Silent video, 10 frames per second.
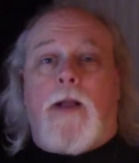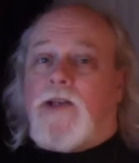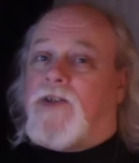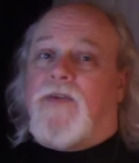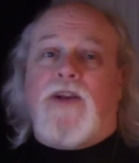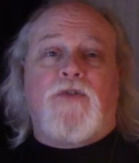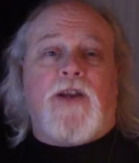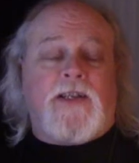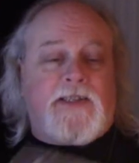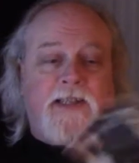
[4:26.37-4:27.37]
Because if I try
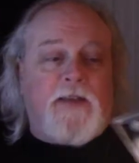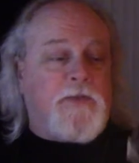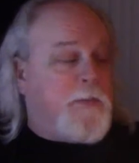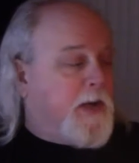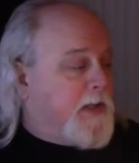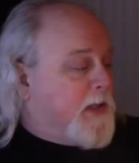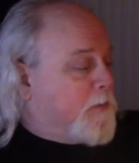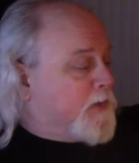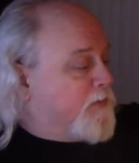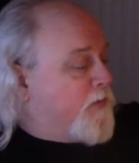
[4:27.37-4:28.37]
to list everybody
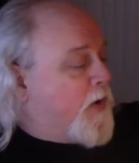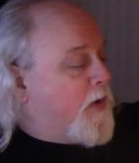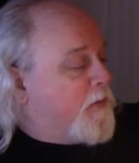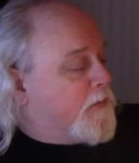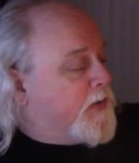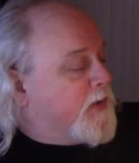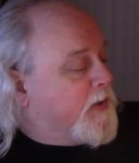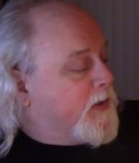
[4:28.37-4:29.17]
that was involved